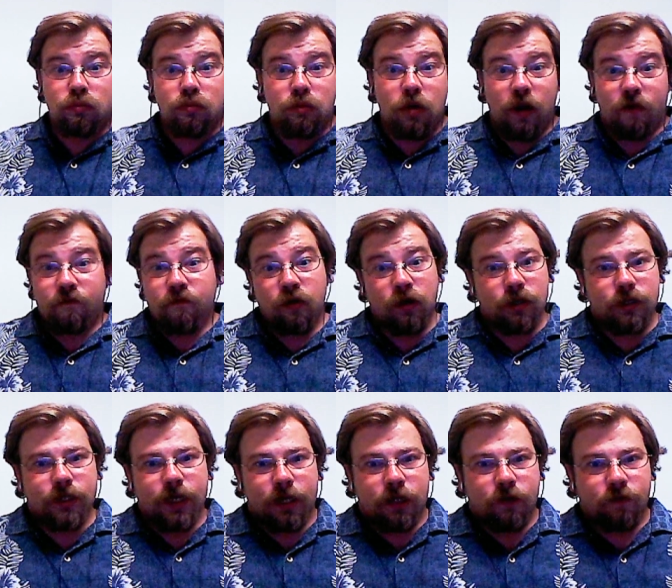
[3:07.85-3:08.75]
different
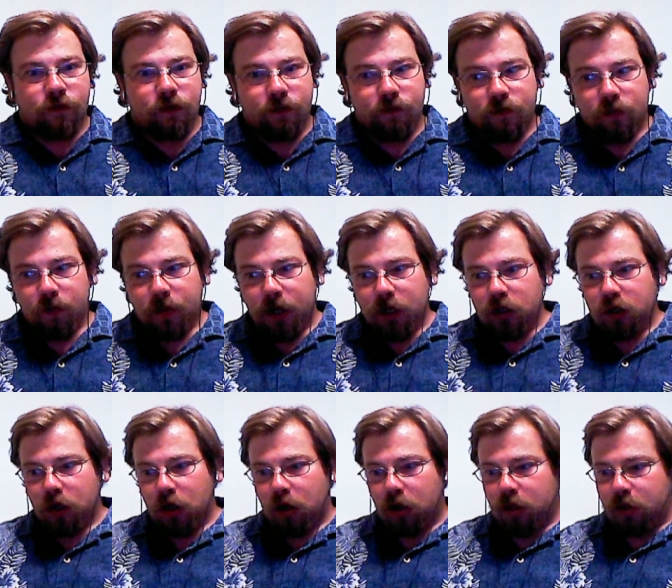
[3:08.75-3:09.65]
sets of
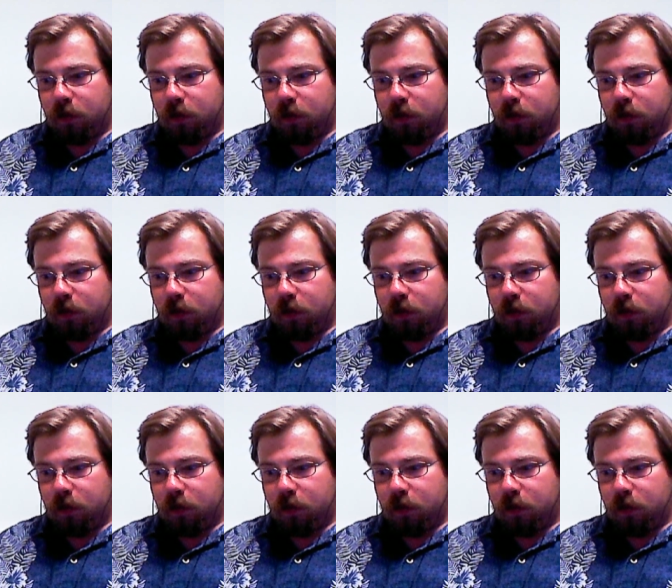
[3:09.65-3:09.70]
information on